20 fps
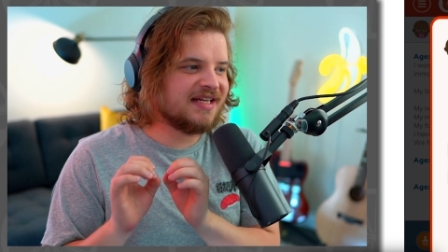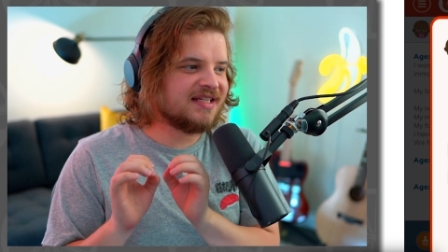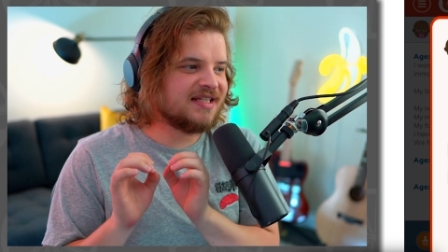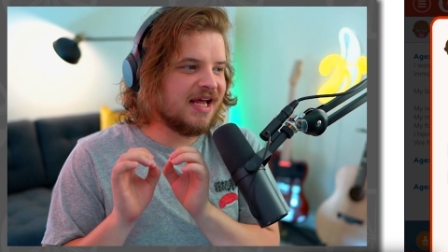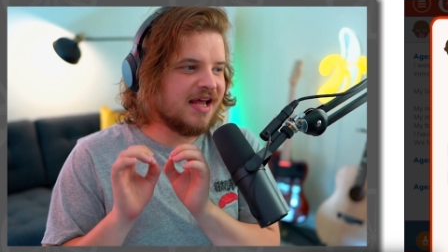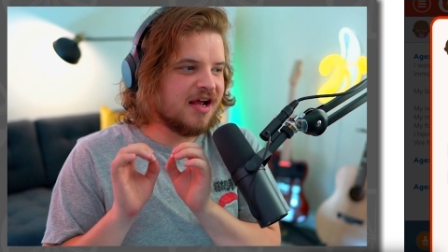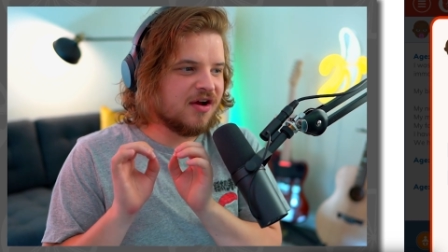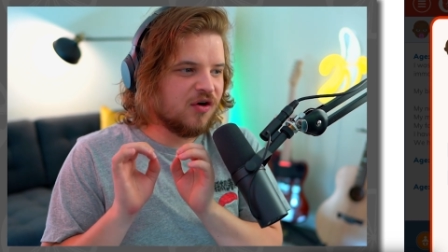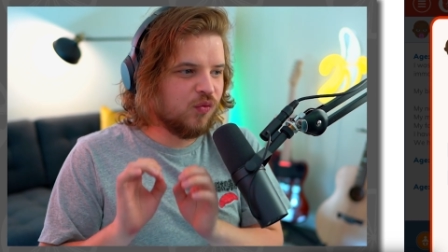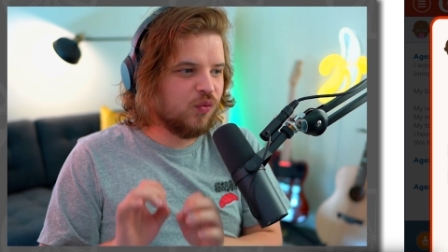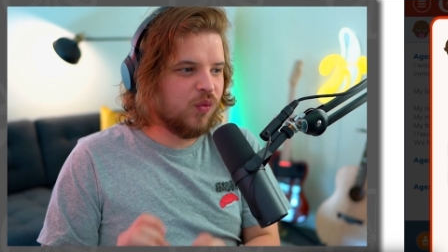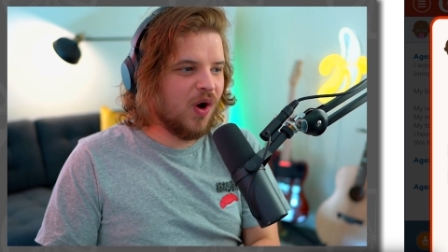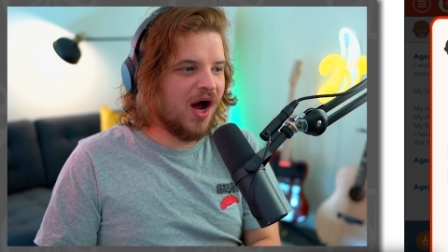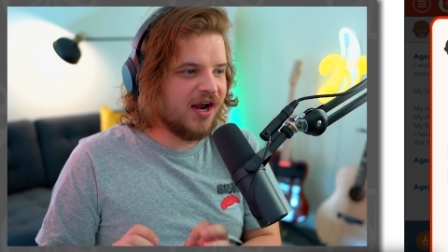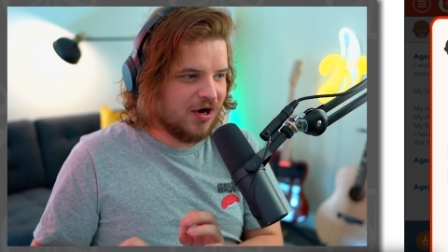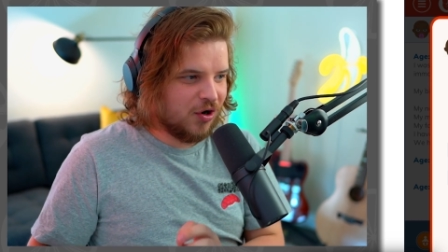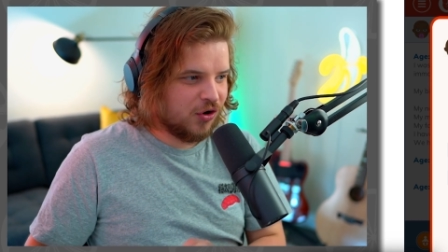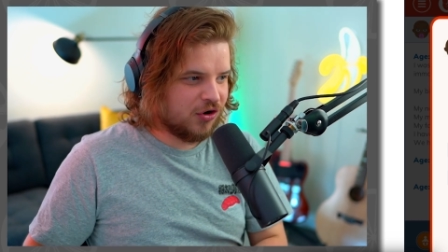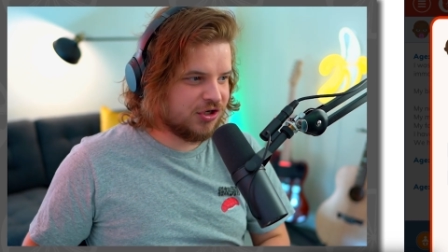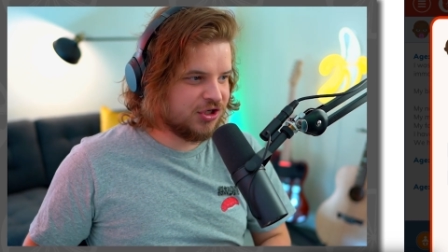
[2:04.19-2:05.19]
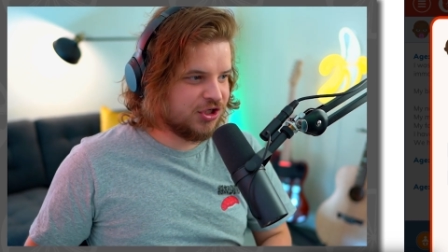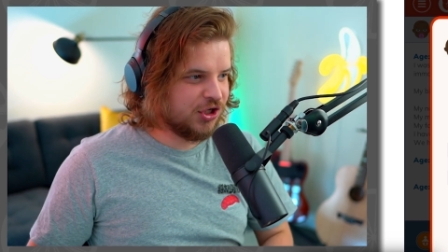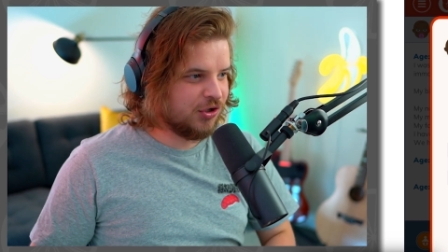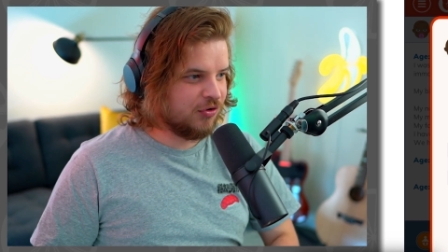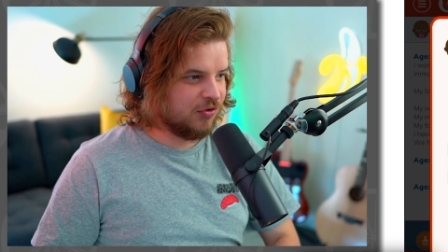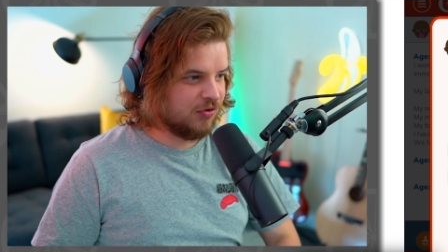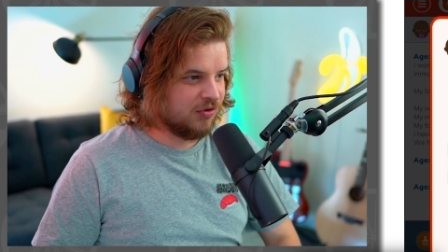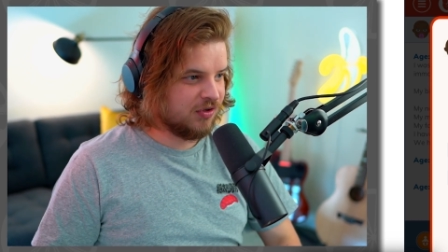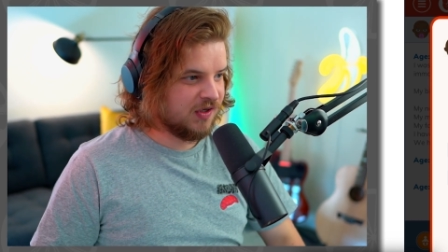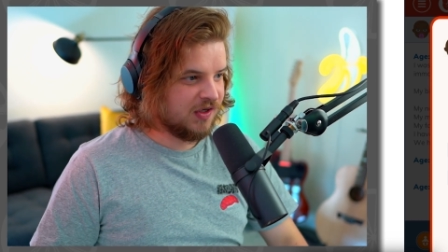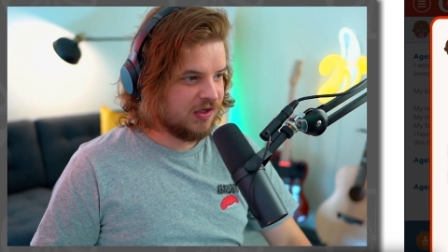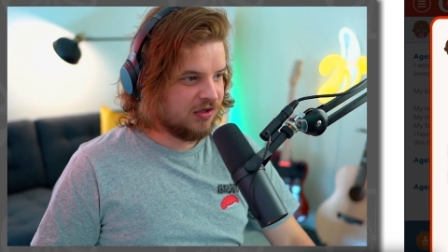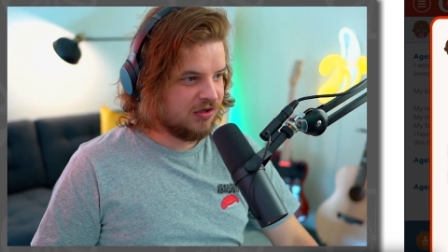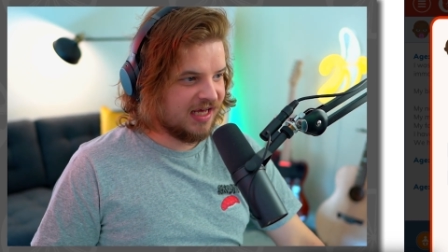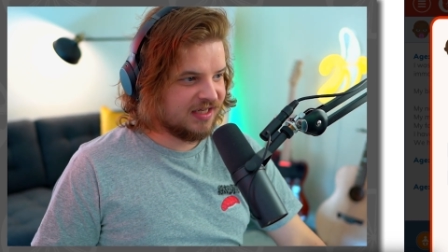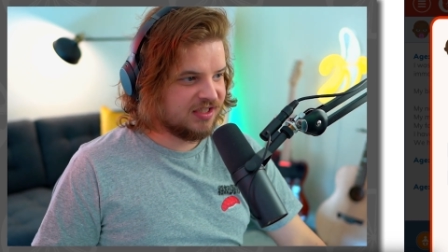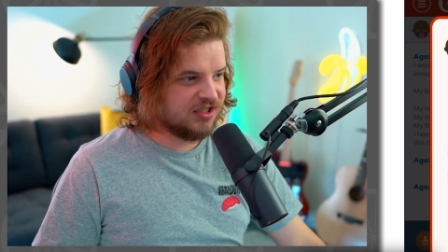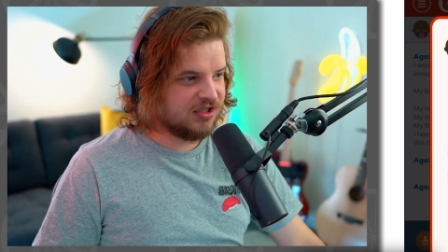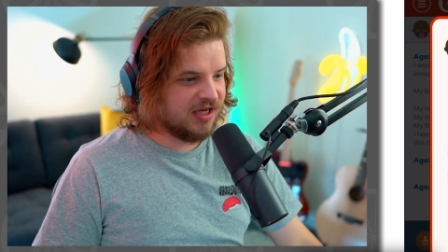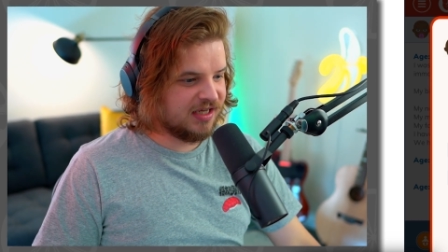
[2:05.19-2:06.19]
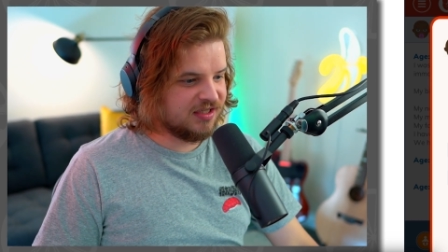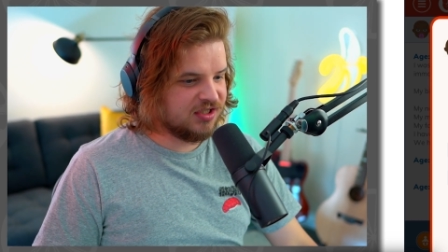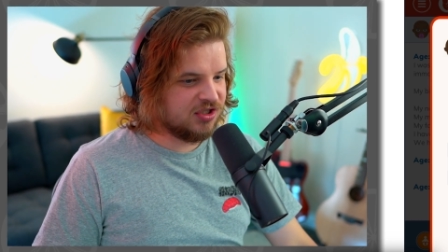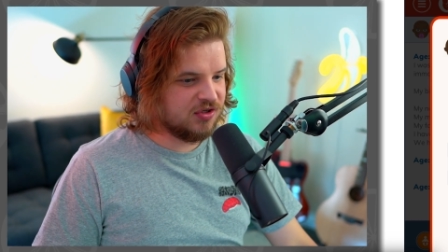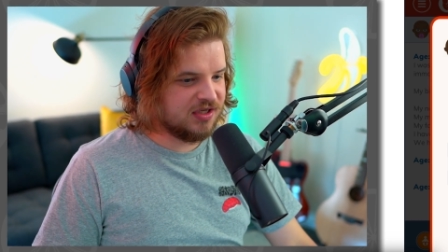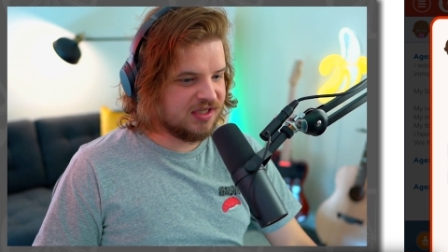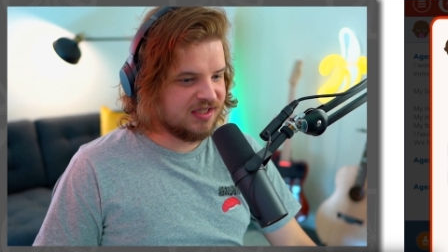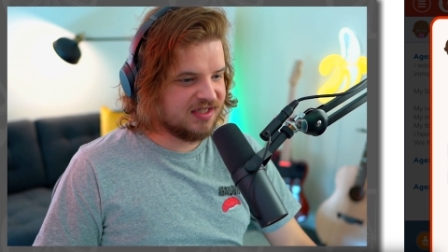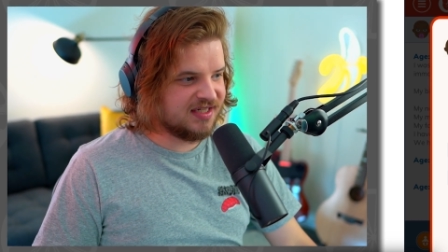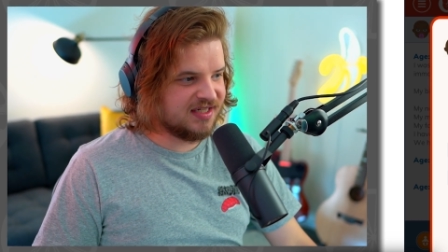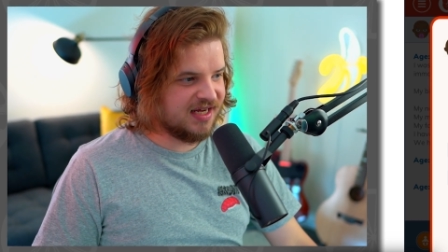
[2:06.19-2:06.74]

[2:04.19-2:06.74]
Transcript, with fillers: saying one or two. As, as you can